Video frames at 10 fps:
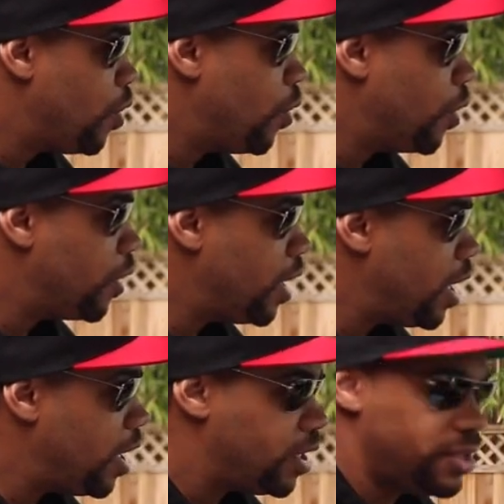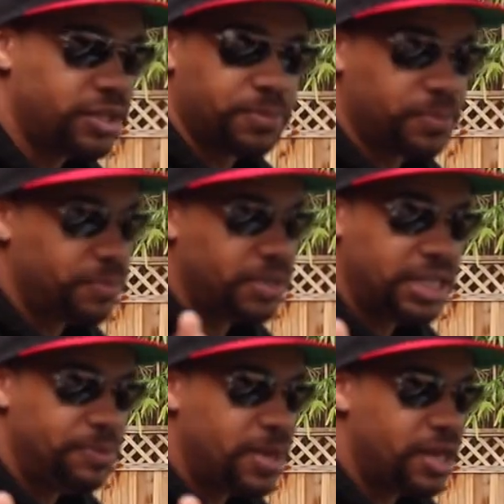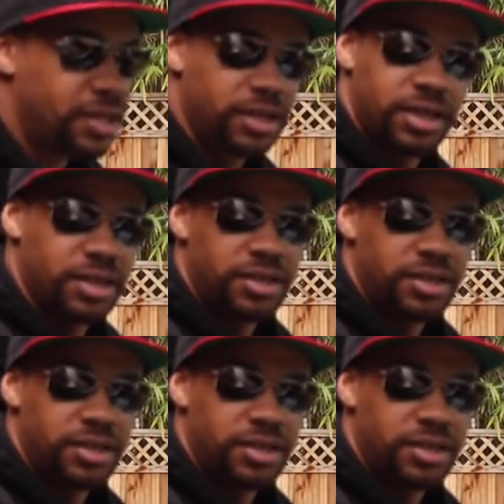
or, you know, email.